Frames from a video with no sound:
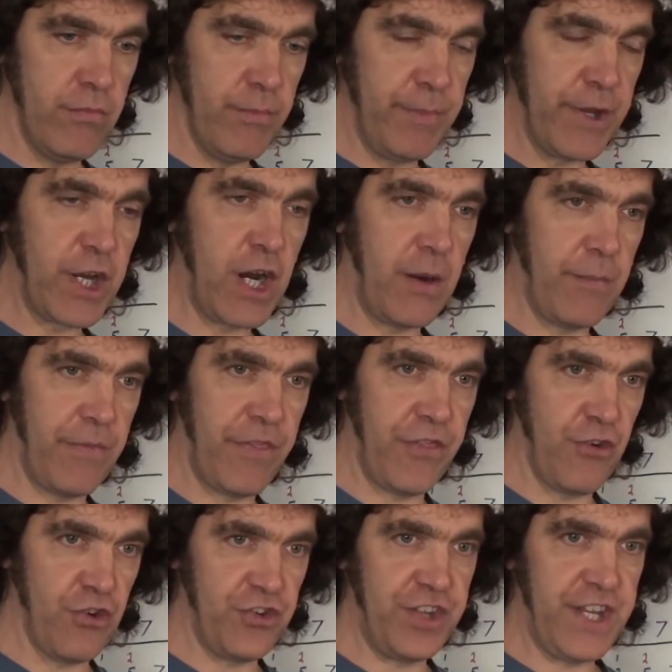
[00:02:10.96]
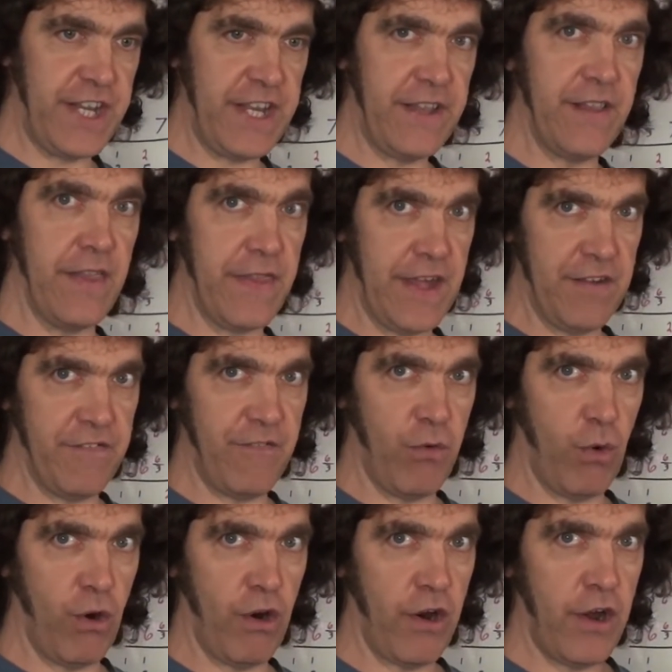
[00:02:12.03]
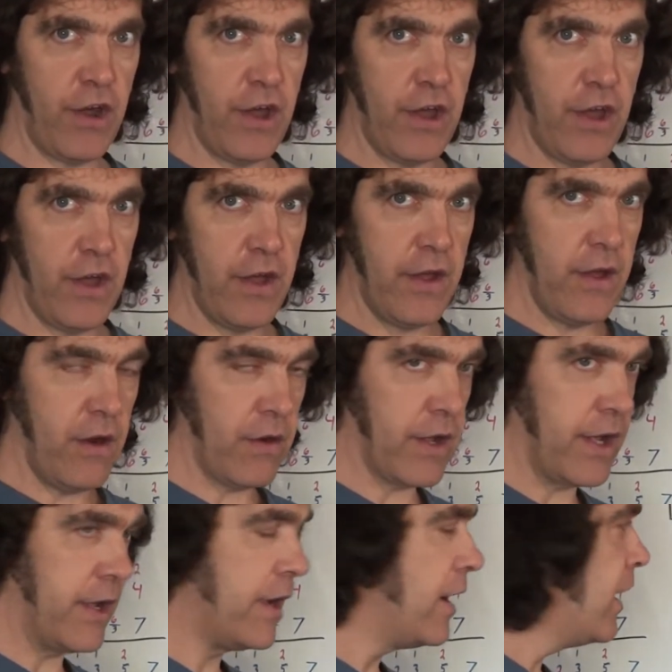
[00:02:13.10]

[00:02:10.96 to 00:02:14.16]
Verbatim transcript: become thirteen and four. Okay.